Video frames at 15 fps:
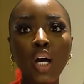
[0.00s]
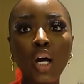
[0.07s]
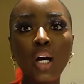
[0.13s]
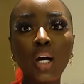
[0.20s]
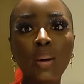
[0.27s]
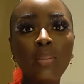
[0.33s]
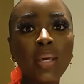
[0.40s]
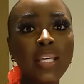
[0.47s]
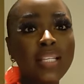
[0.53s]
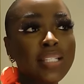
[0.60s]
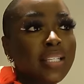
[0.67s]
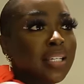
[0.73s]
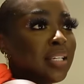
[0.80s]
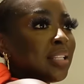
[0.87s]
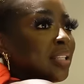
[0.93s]

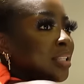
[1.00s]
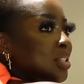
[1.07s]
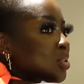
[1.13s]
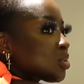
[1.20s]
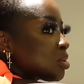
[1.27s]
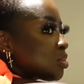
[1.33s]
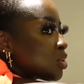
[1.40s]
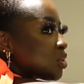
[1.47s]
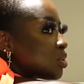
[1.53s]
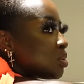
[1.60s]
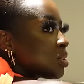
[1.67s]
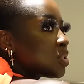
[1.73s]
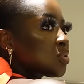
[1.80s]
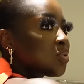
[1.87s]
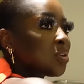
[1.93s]
amazing. This swimsuit
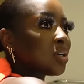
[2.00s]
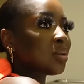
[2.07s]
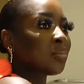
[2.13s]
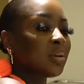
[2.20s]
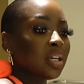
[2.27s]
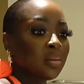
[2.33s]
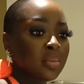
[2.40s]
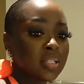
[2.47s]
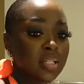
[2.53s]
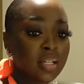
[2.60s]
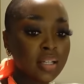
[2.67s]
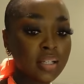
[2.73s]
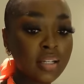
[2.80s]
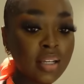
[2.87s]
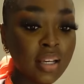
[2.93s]
is from
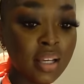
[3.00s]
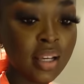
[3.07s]
Amazon.